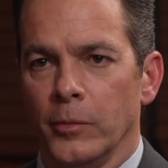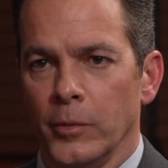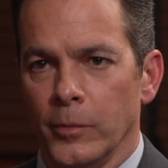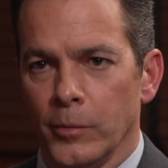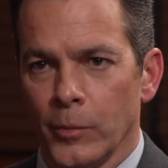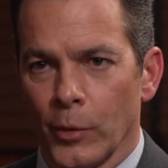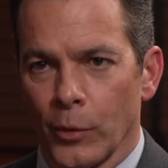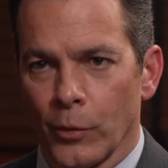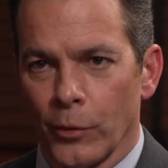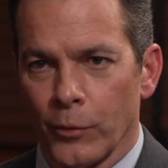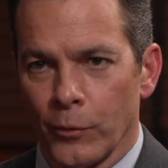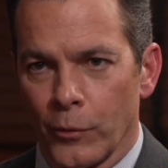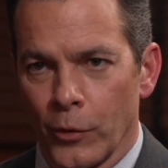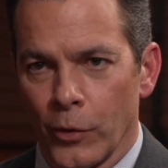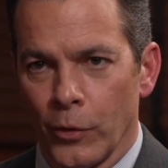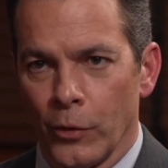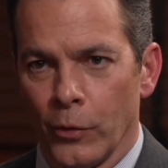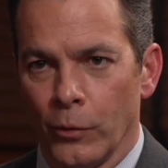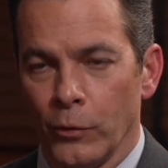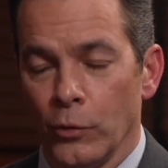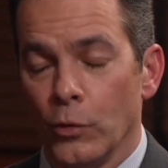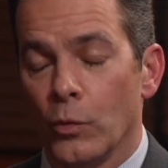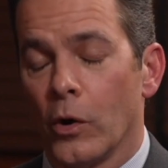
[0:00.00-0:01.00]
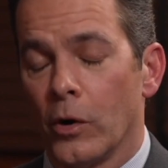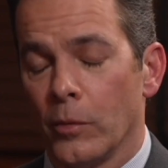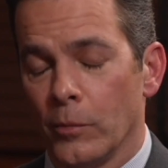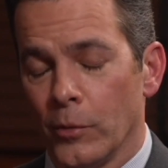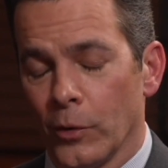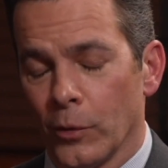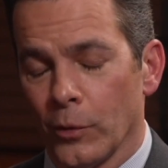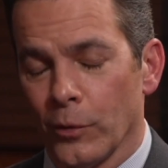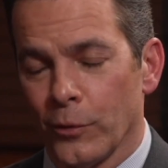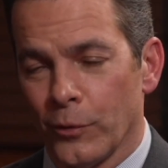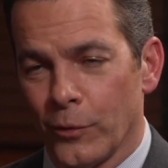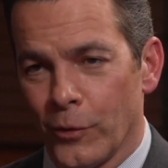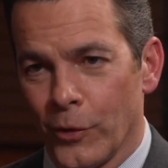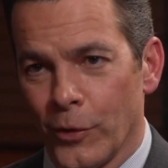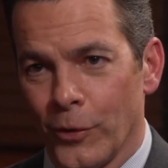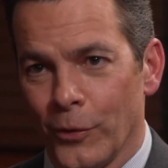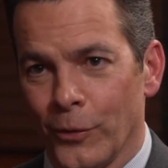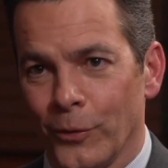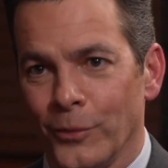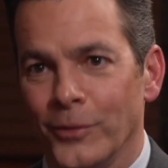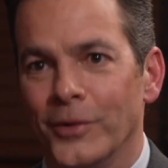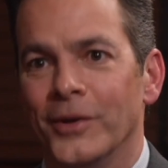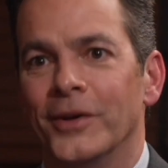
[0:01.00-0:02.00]
be middle of the road, who aren't middle of the
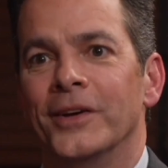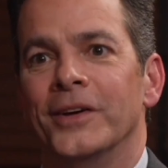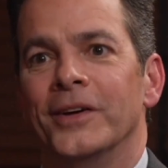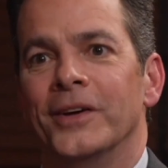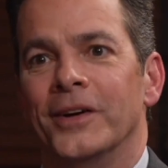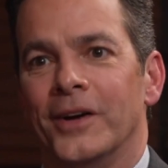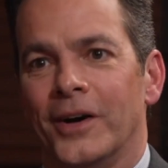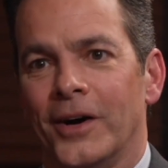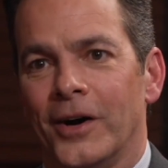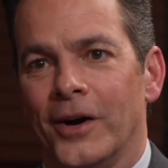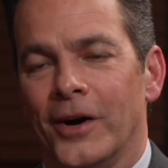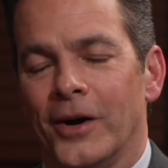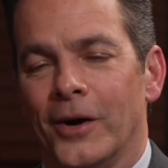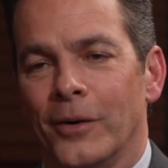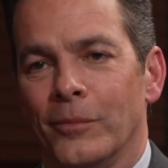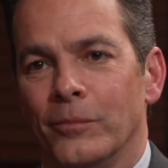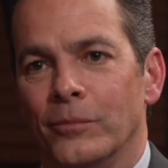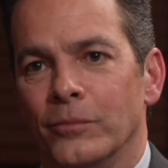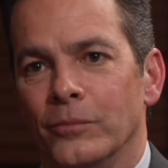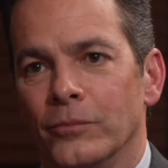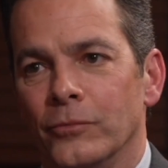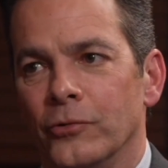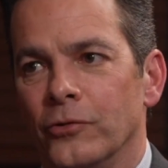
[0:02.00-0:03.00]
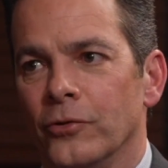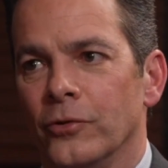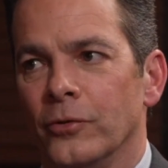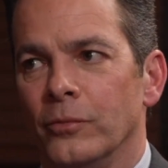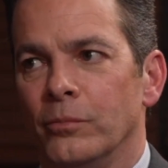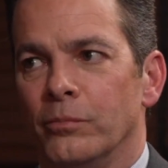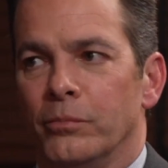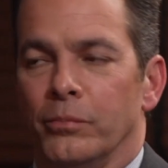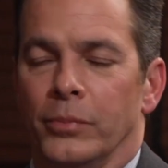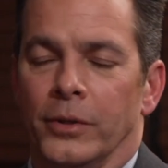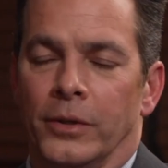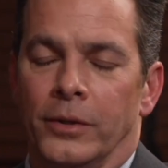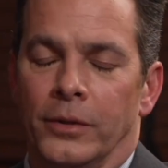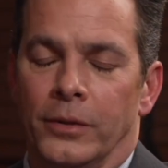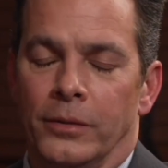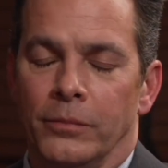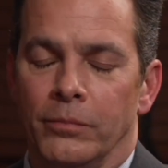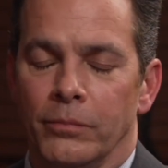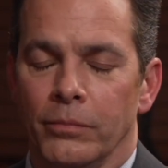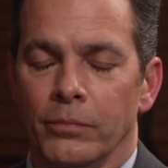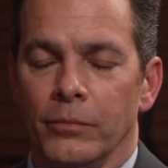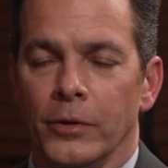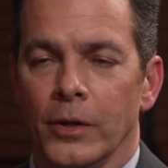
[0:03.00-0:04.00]
road, um, should be,
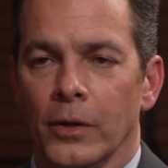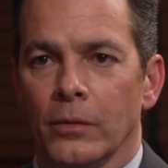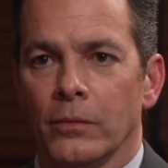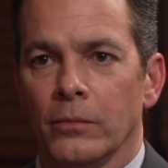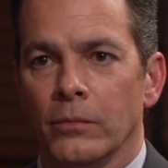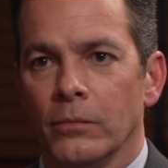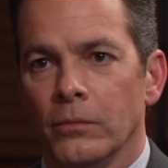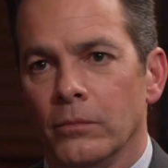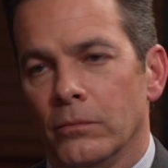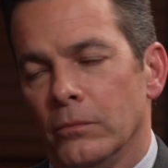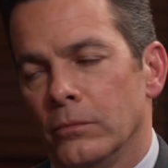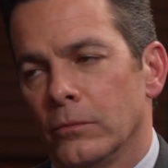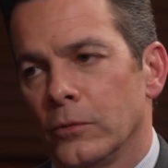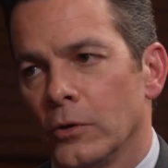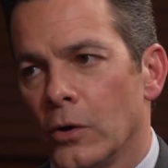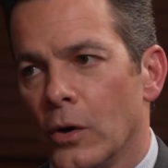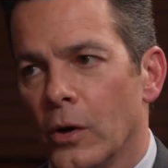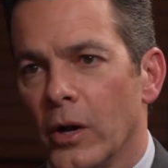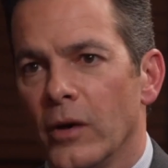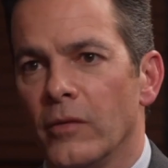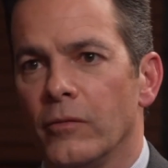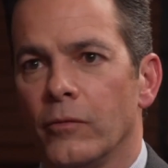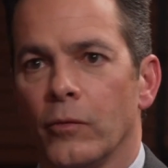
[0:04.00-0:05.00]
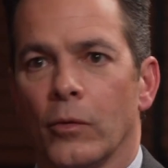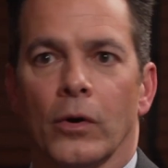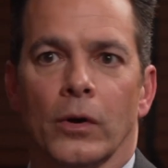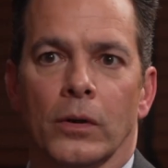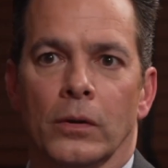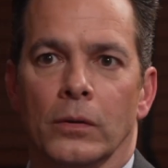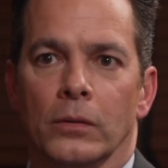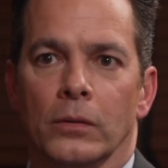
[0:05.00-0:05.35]
you know, called out for it.